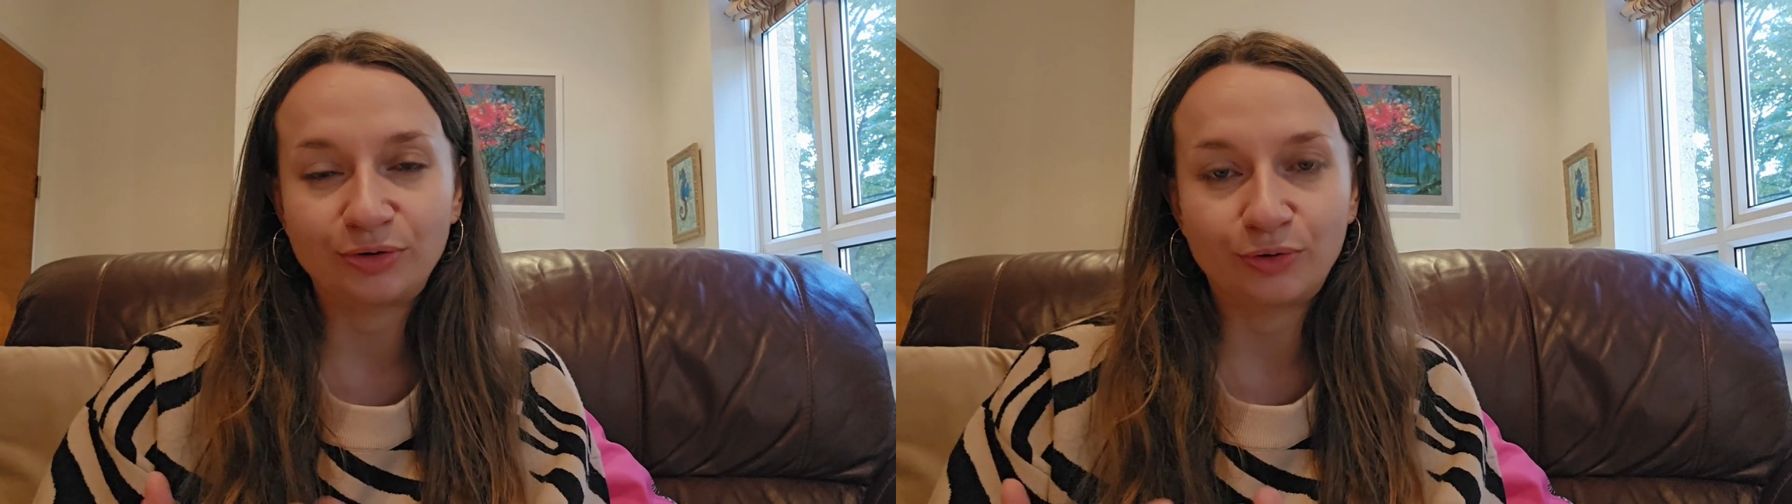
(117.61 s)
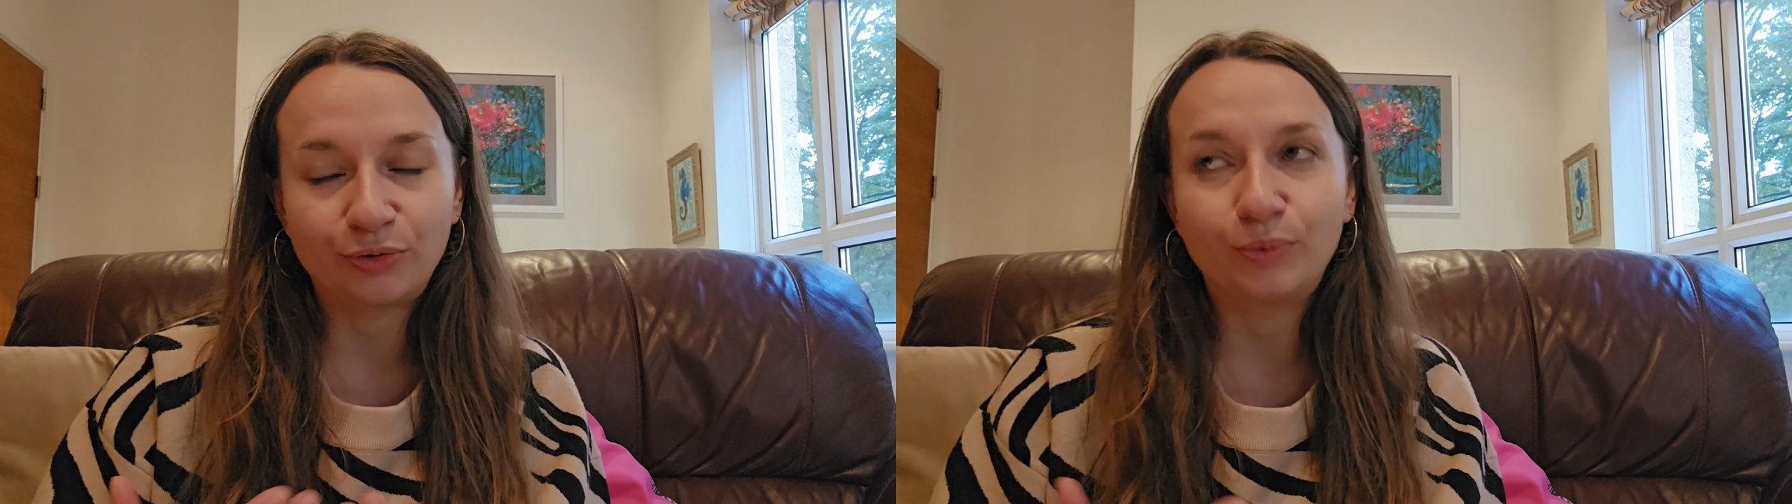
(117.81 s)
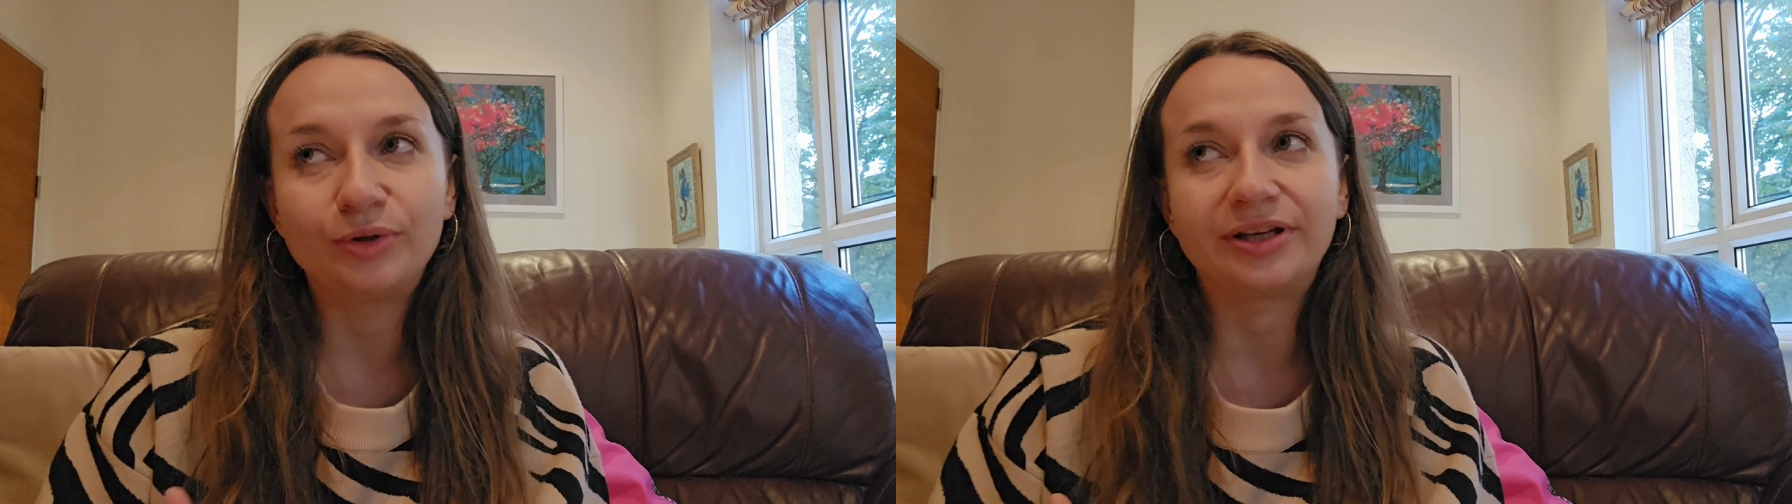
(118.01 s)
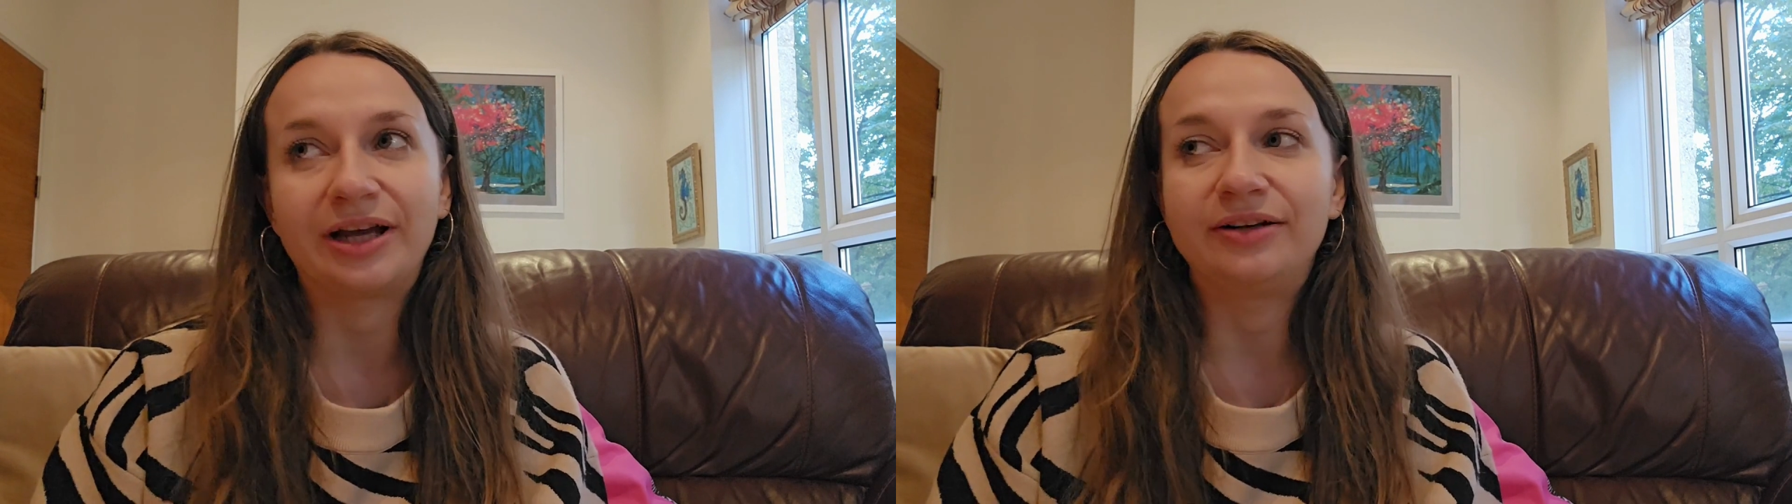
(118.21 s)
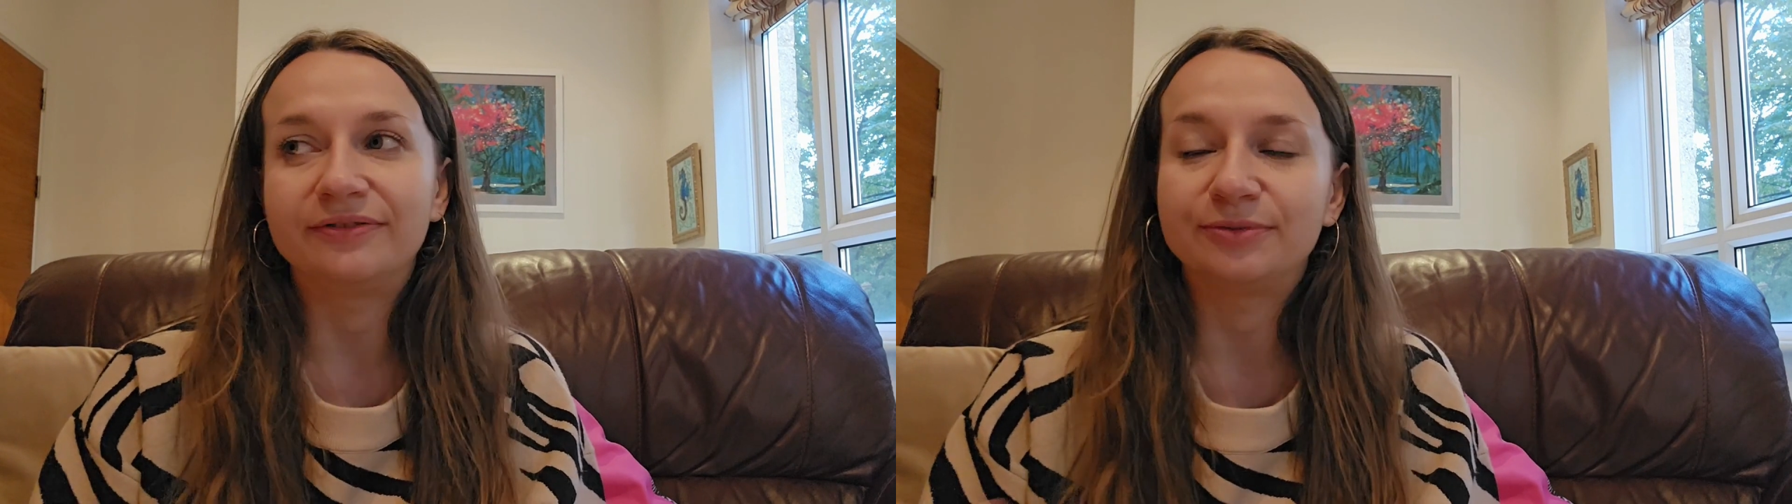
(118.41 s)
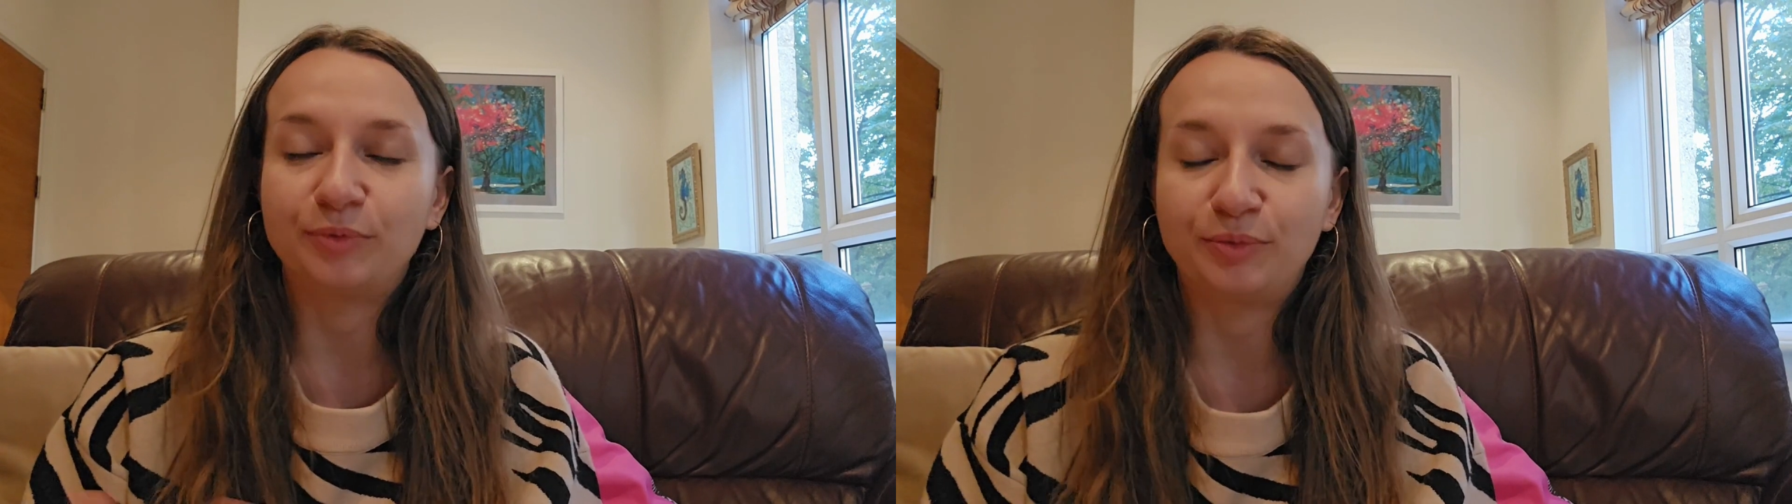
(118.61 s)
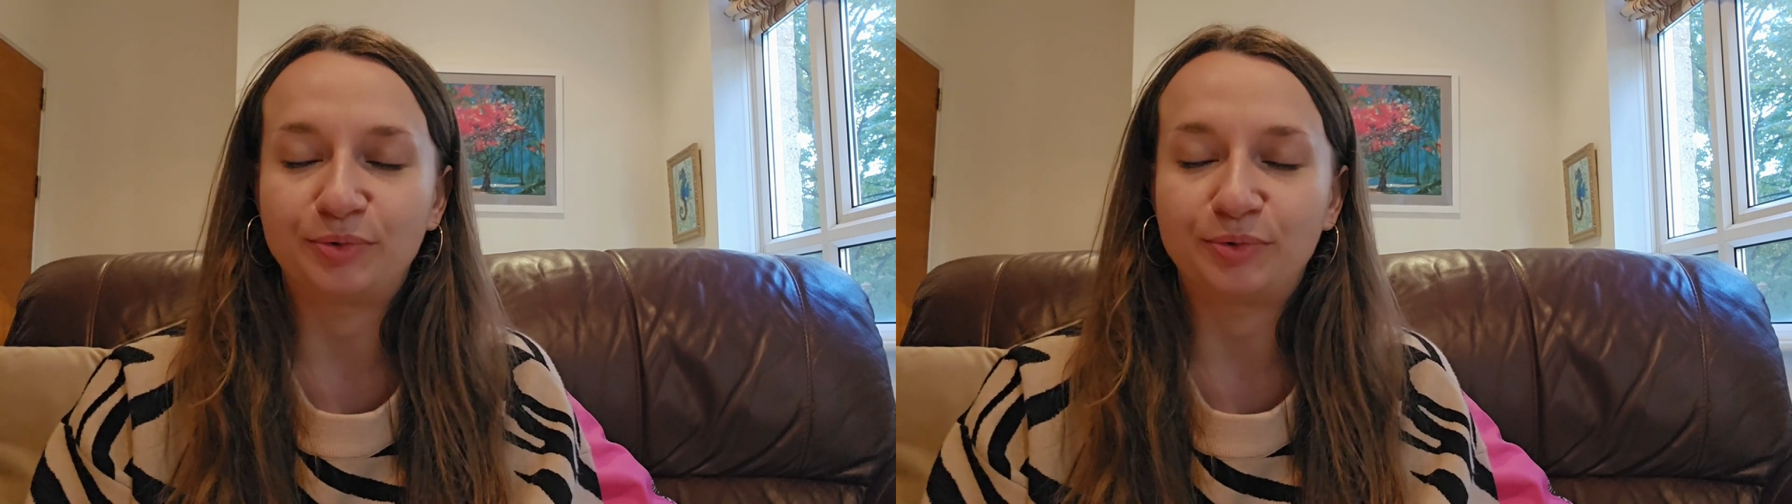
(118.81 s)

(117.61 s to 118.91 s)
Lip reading: or what kind of small